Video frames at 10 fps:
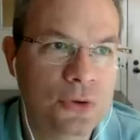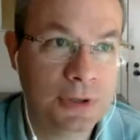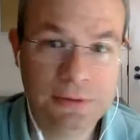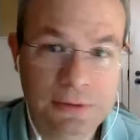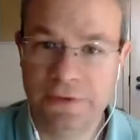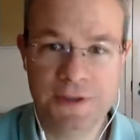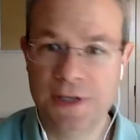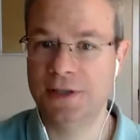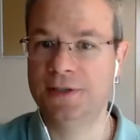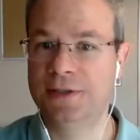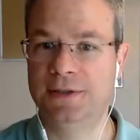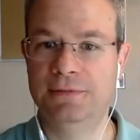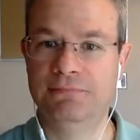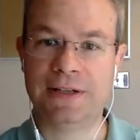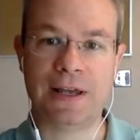the physics is
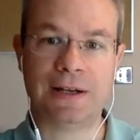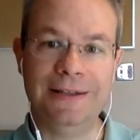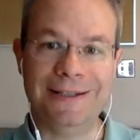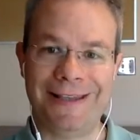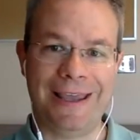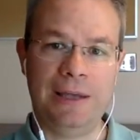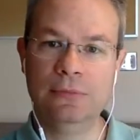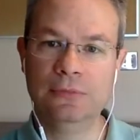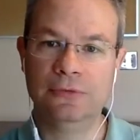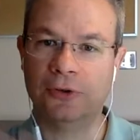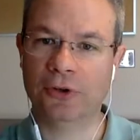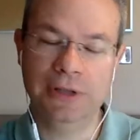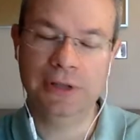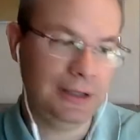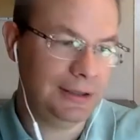exactly the same for all
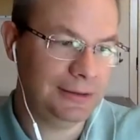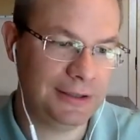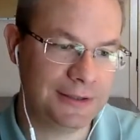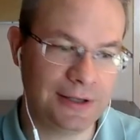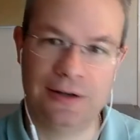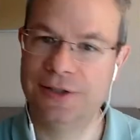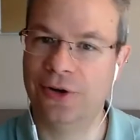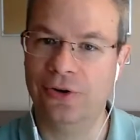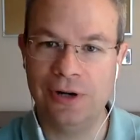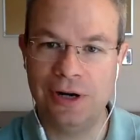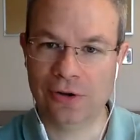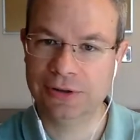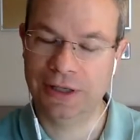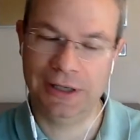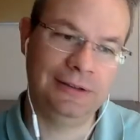the stars all along
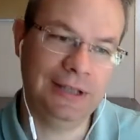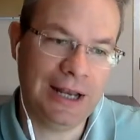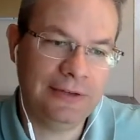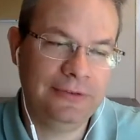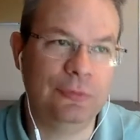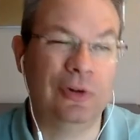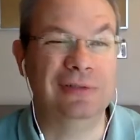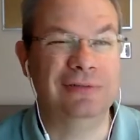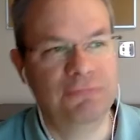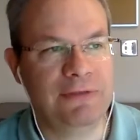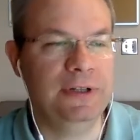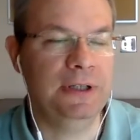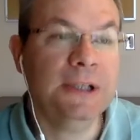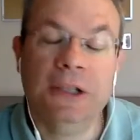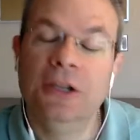the lifetime, well, roughly
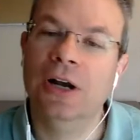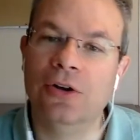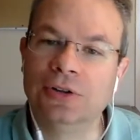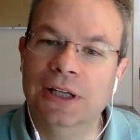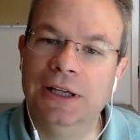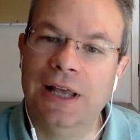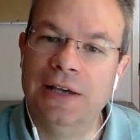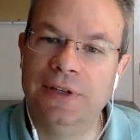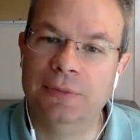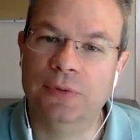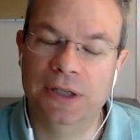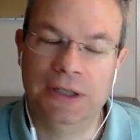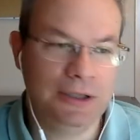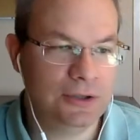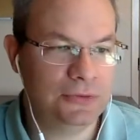all along the lifetime of
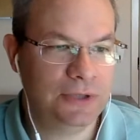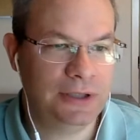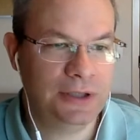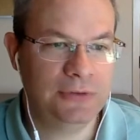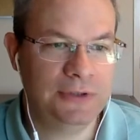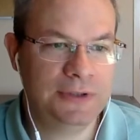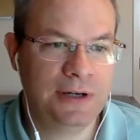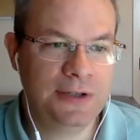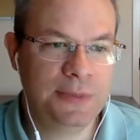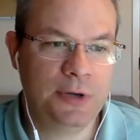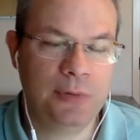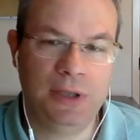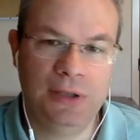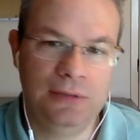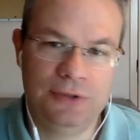the stars.
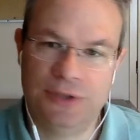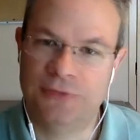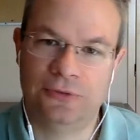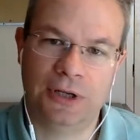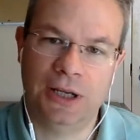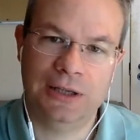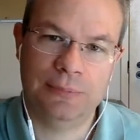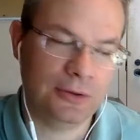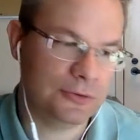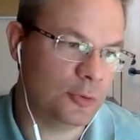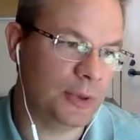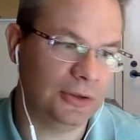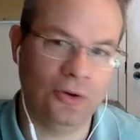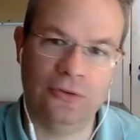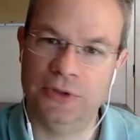Probably just forget about
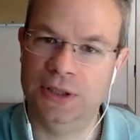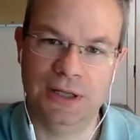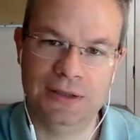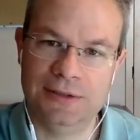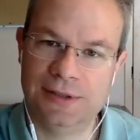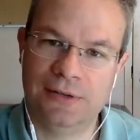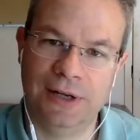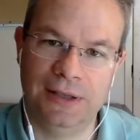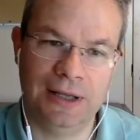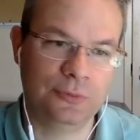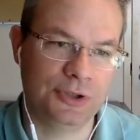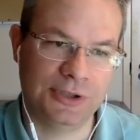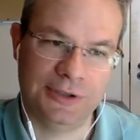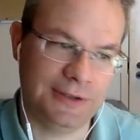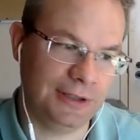supernovae and stuff like that, which
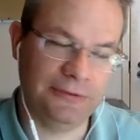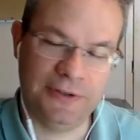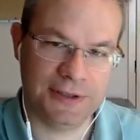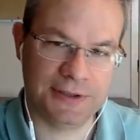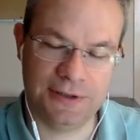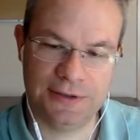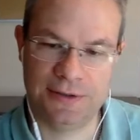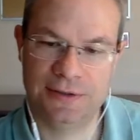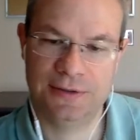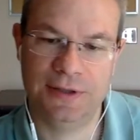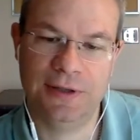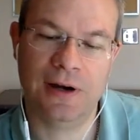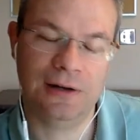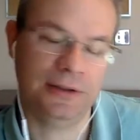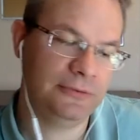is then the physics
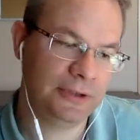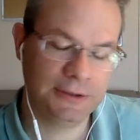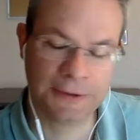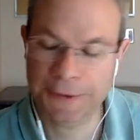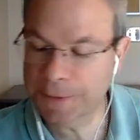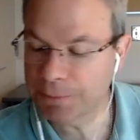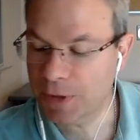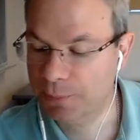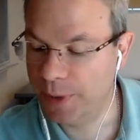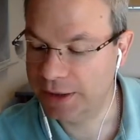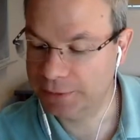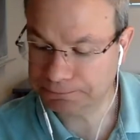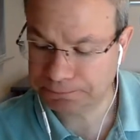are different. But